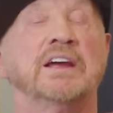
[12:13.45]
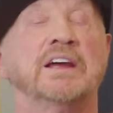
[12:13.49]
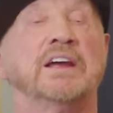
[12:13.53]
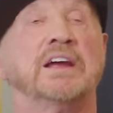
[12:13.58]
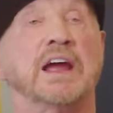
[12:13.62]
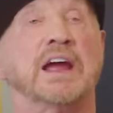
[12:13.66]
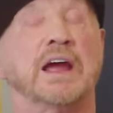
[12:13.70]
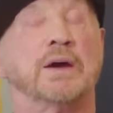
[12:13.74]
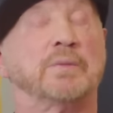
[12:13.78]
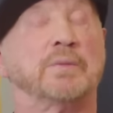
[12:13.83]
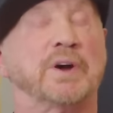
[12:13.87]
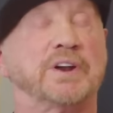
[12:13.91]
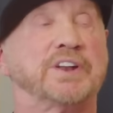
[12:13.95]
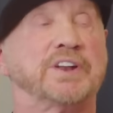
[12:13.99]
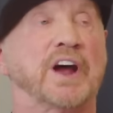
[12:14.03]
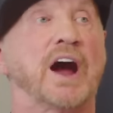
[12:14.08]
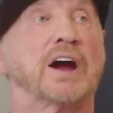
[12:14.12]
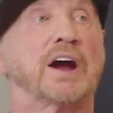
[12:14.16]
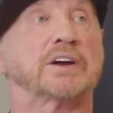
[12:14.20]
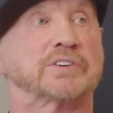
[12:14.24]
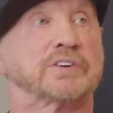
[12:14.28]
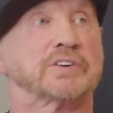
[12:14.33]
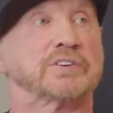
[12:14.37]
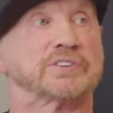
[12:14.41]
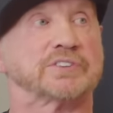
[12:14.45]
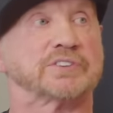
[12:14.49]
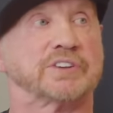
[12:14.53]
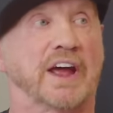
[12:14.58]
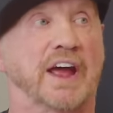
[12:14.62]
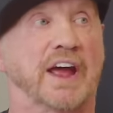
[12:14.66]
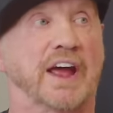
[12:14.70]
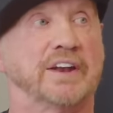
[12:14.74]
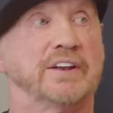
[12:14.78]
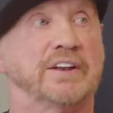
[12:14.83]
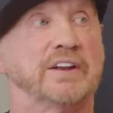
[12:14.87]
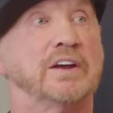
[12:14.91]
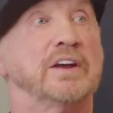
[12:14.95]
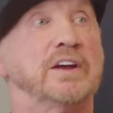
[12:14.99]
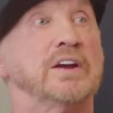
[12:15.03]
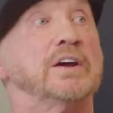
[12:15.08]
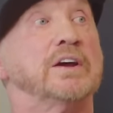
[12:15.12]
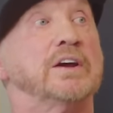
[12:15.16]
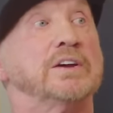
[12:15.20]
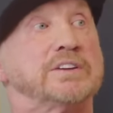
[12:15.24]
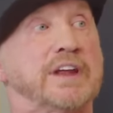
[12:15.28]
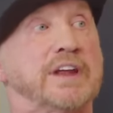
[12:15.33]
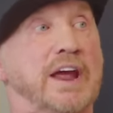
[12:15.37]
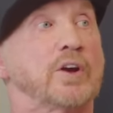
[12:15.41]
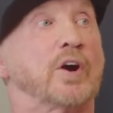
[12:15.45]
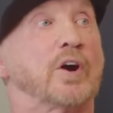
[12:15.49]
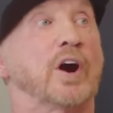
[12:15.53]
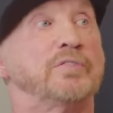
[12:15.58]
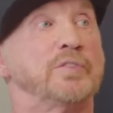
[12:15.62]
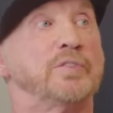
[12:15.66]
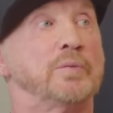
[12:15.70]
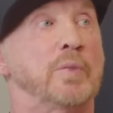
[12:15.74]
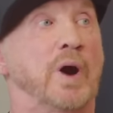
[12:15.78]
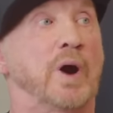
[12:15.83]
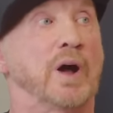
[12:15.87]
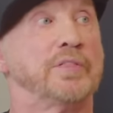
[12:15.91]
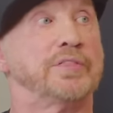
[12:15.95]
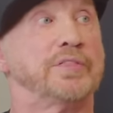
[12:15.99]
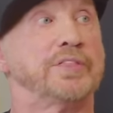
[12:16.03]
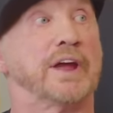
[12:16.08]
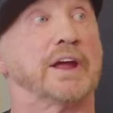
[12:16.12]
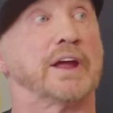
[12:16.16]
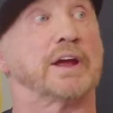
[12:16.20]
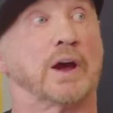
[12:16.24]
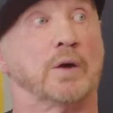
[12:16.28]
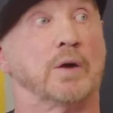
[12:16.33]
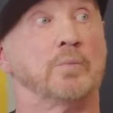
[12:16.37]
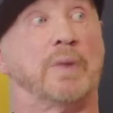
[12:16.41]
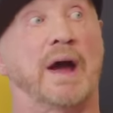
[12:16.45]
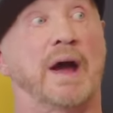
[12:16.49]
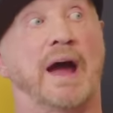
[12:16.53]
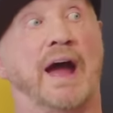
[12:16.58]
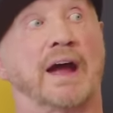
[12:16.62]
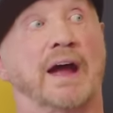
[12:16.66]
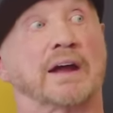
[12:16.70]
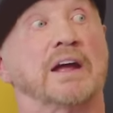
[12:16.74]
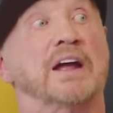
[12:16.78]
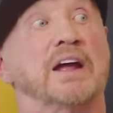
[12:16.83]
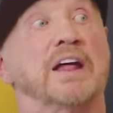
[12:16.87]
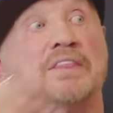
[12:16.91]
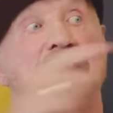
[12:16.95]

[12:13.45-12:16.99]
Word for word: Dang. And my doctor Ooh. said, take wow. off a month and come back.